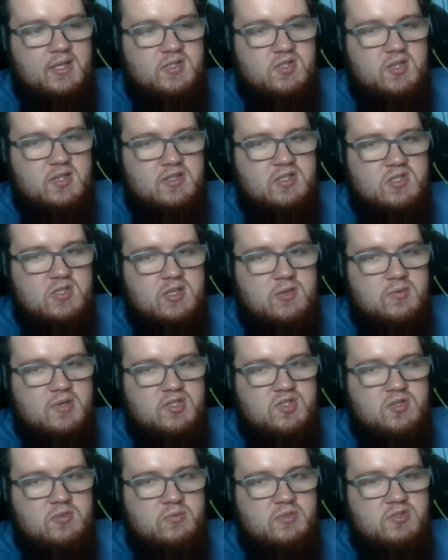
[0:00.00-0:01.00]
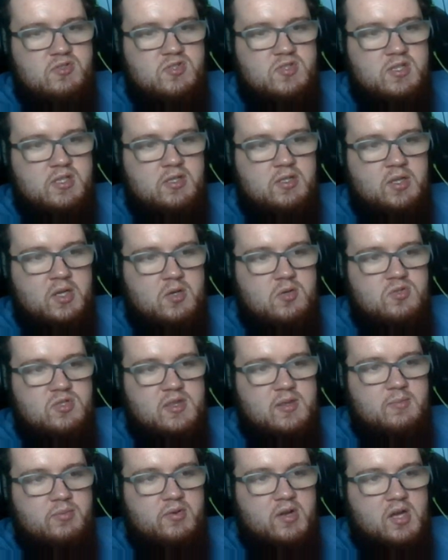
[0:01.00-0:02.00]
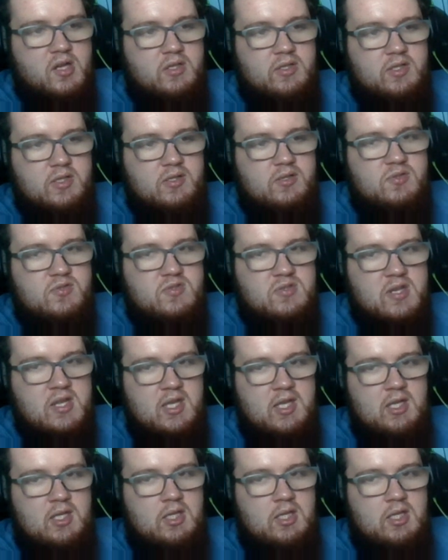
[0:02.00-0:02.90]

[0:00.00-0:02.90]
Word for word: it's good to see Russell Wilson go to the Broncos.